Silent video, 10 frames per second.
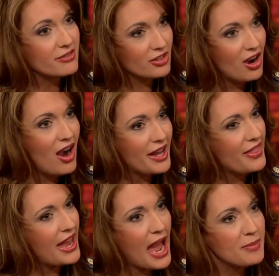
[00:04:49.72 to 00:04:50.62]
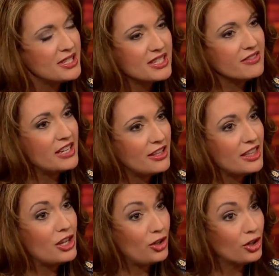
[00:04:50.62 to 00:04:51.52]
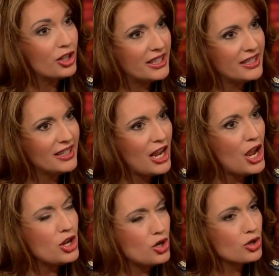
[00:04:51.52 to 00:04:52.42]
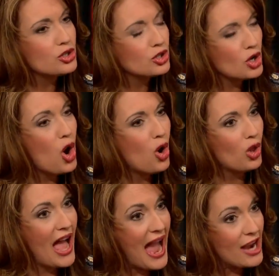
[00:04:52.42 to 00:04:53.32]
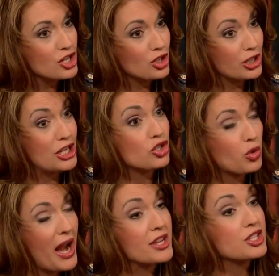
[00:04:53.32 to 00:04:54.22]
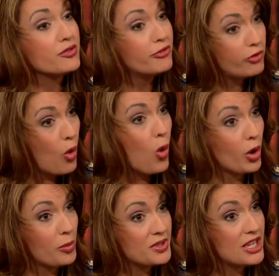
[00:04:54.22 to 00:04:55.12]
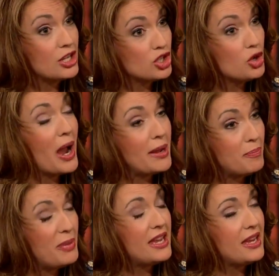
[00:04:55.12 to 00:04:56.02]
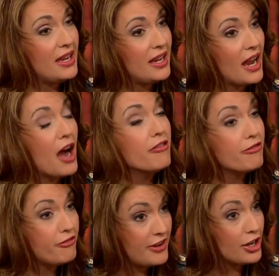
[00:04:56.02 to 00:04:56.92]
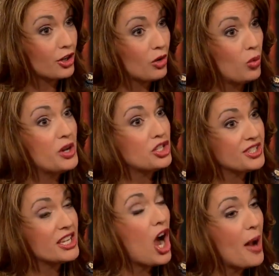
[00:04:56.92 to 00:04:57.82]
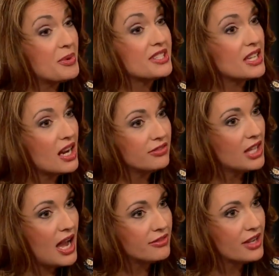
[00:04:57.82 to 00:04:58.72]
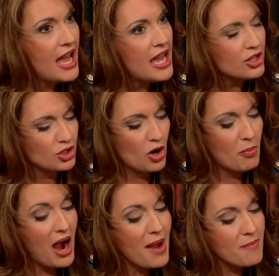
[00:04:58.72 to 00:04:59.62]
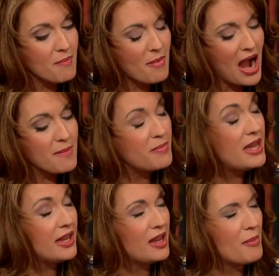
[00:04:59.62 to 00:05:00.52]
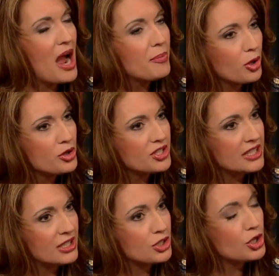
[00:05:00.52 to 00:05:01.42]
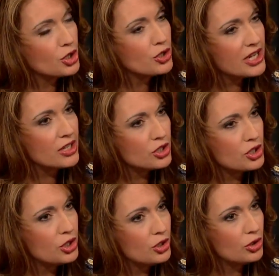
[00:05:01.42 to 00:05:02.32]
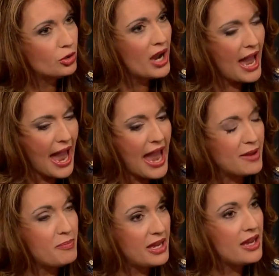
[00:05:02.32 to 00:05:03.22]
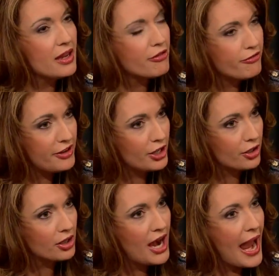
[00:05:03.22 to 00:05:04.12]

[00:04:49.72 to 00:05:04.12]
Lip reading: of God, in the absence of anything good, your soul actually transforms into a being of fear, which is the opposite of love. So my being, my person turned into a being of fear,